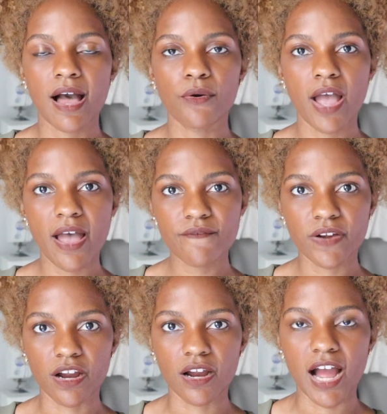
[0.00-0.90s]

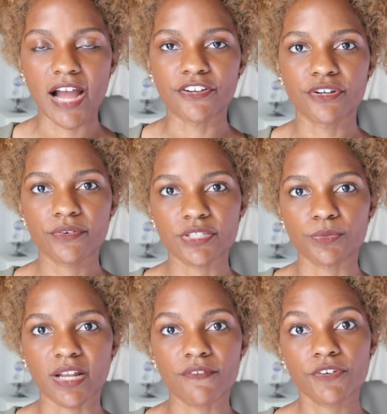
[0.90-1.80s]
However, I
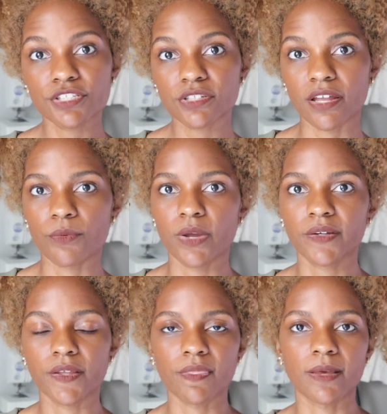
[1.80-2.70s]
noticed when I first started
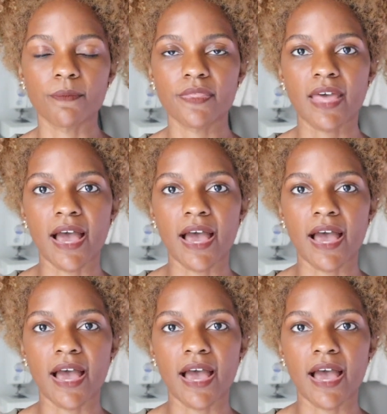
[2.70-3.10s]
wearing them